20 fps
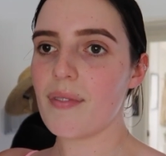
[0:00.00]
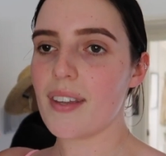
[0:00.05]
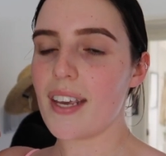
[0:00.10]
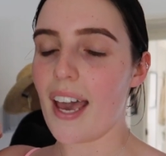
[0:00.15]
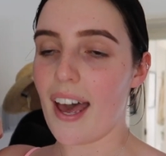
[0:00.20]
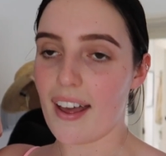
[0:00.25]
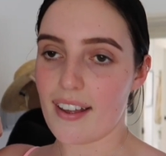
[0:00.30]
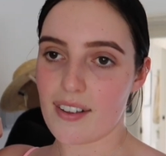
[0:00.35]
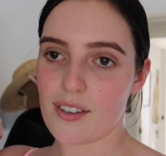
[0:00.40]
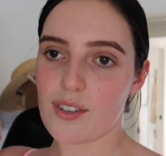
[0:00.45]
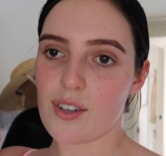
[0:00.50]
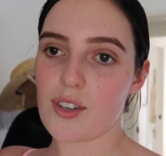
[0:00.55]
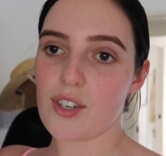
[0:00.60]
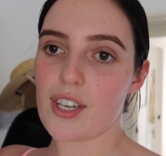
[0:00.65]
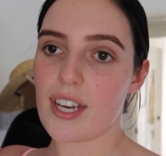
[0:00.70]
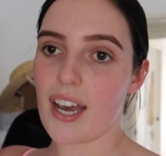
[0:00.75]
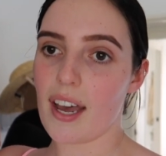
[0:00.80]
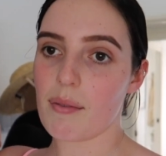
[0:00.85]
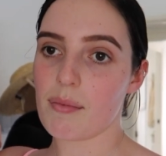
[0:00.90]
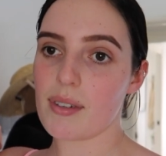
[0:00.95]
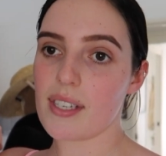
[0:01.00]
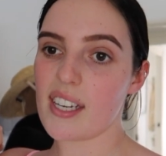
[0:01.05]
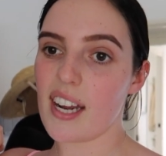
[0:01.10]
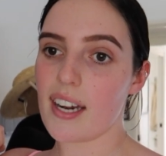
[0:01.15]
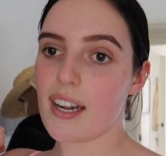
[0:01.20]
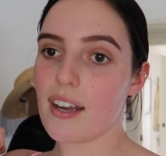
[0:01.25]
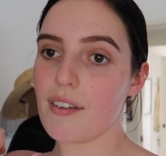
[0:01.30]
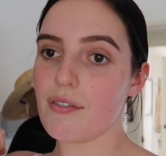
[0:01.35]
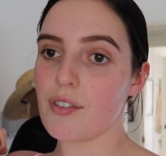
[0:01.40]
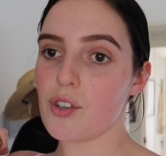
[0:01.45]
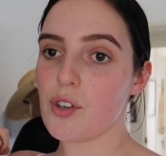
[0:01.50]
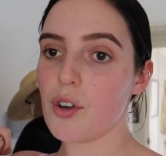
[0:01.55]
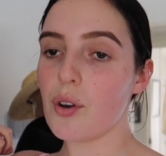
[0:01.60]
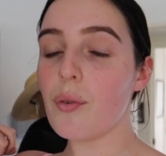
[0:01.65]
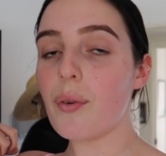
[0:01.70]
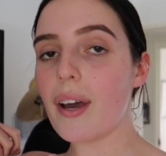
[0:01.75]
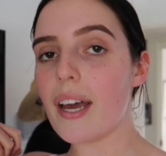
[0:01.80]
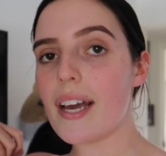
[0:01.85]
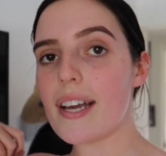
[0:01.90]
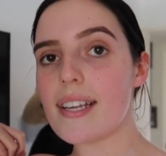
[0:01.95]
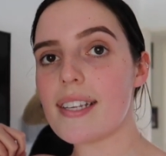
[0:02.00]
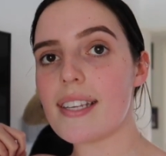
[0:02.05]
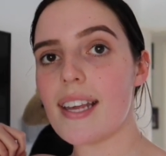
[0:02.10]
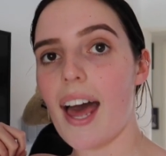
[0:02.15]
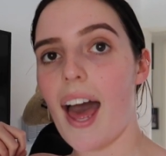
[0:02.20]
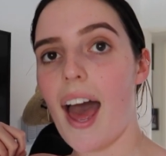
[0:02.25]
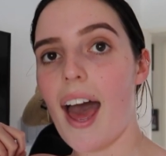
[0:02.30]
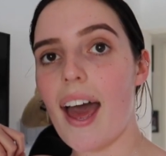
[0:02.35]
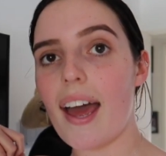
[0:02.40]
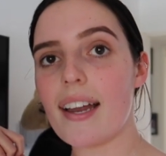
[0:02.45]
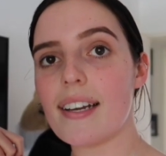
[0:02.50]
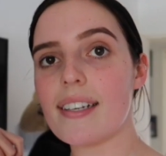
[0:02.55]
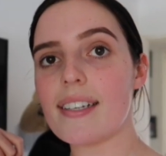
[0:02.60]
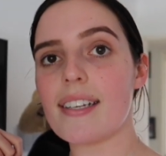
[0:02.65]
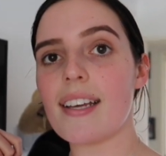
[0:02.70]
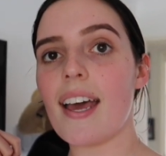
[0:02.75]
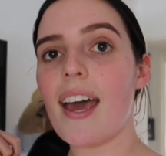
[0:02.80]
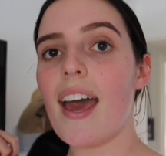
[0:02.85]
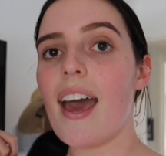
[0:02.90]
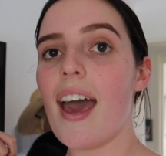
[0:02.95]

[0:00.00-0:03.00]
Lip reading: yeah, so she came and stayed here for 2 weeks, and